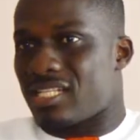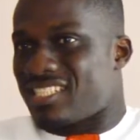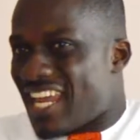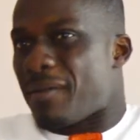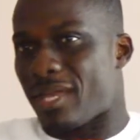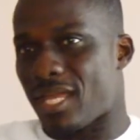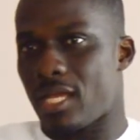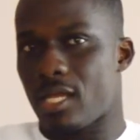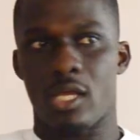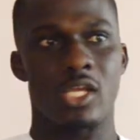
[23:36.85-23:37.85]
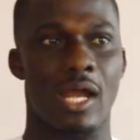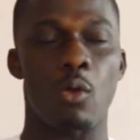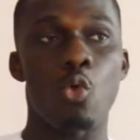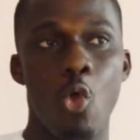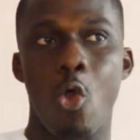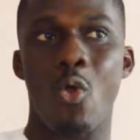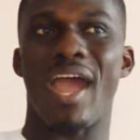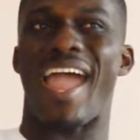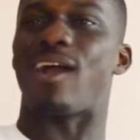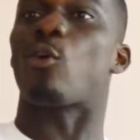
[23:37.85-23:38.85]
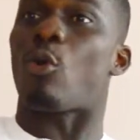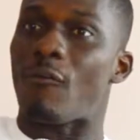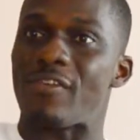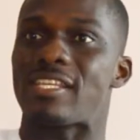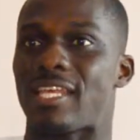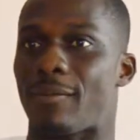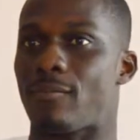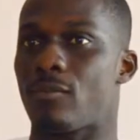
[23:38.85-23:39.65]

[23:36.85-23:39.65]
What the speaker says: Jenny can go and convince them.